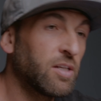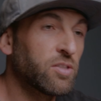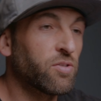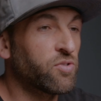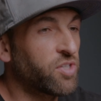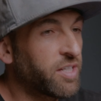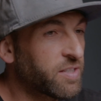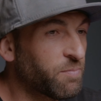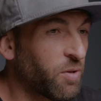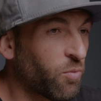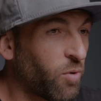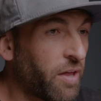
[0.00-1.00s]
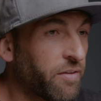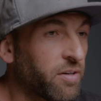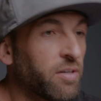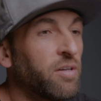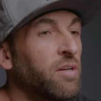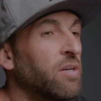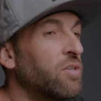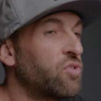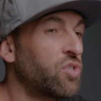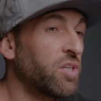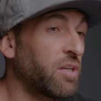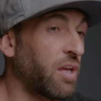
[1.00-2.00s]
So she gets me the weather,
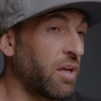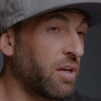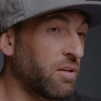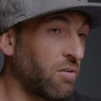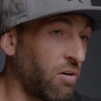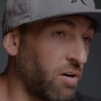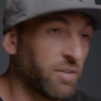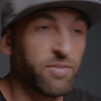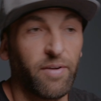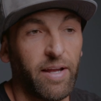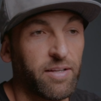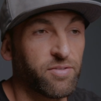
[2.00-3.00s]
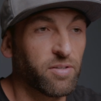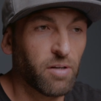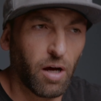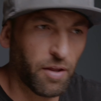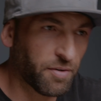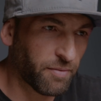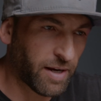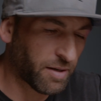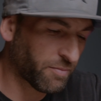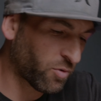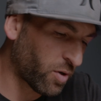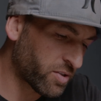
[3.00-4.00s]
she can also answer other
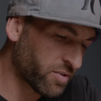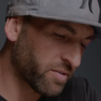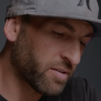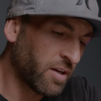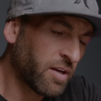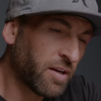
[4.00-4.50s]
random questions.